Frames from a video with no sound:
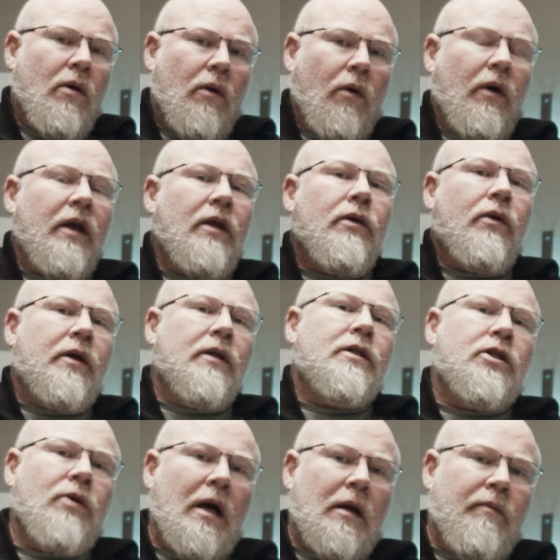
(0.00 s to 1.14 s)
Or in your
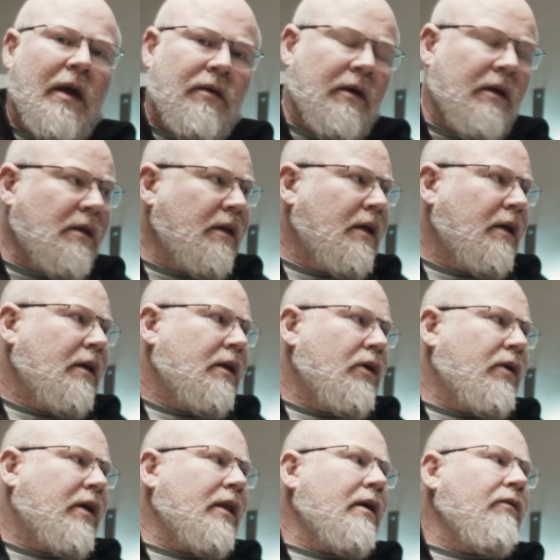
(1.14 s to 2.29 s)
construct method,
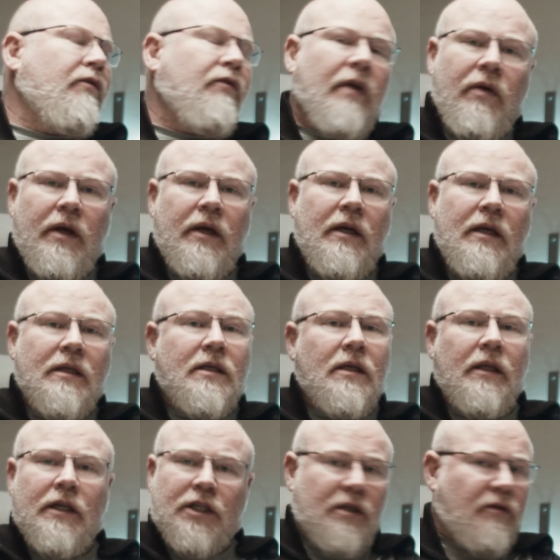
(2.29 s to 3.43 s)
you can then very
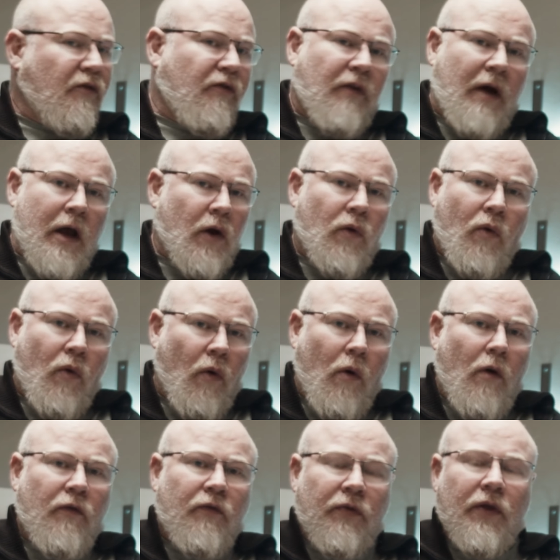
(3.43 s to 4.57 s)
easily just fire
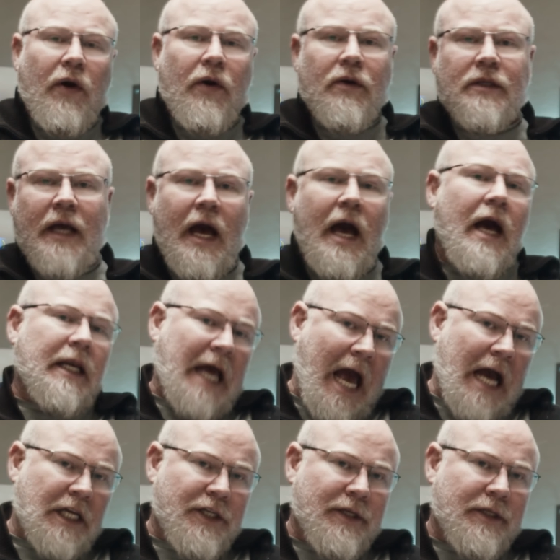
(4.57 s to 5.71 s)
off those add
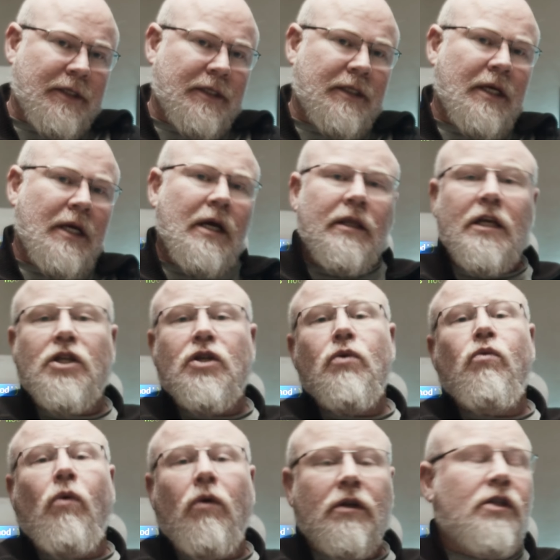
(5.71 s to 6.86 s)
actions that you
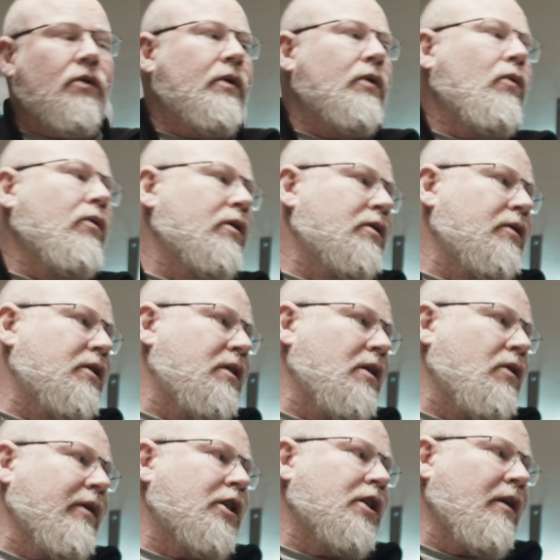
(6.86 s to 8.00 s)
want to in order to
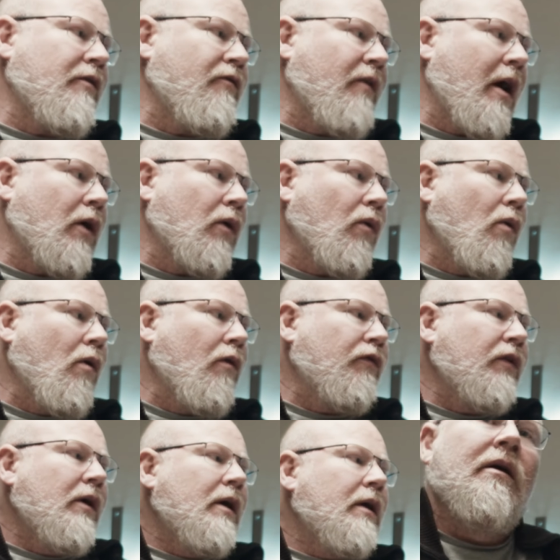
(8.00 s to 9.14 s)
sequentially fire off
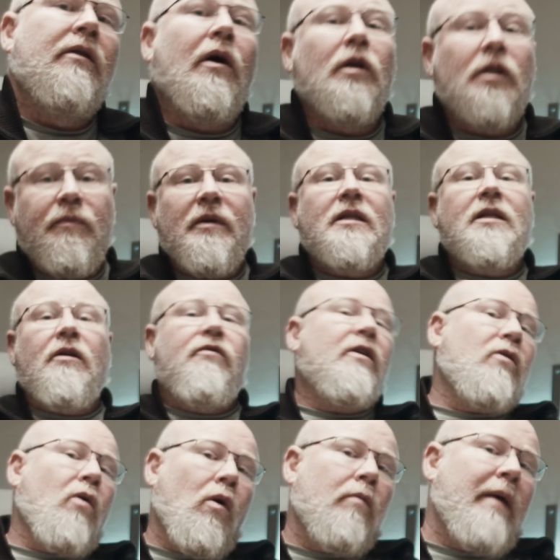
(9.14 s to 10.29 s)
those
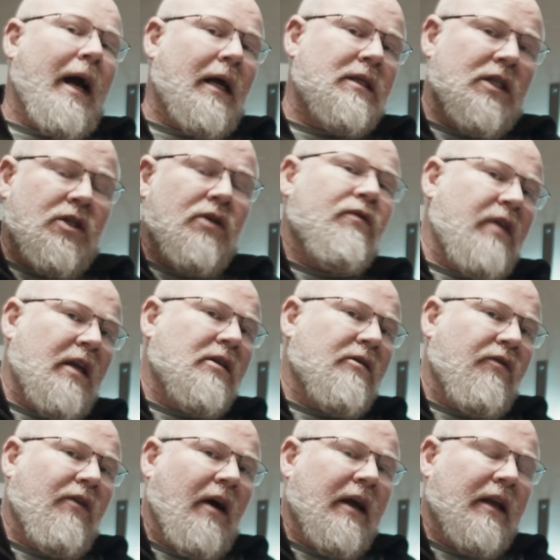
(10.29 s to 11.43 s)
specific callbacks that you've then
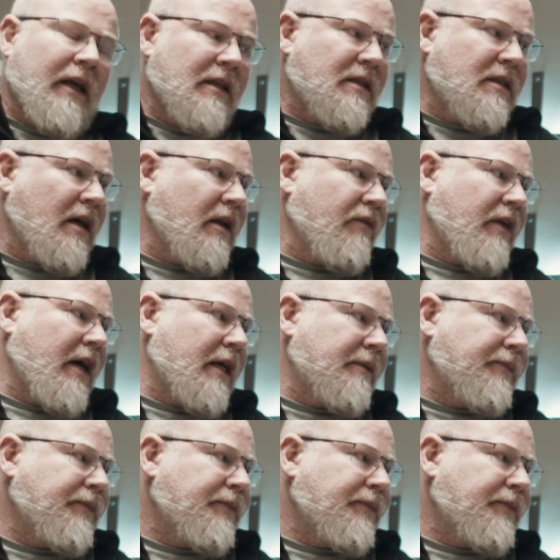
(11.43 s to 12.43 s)
defined inside of that.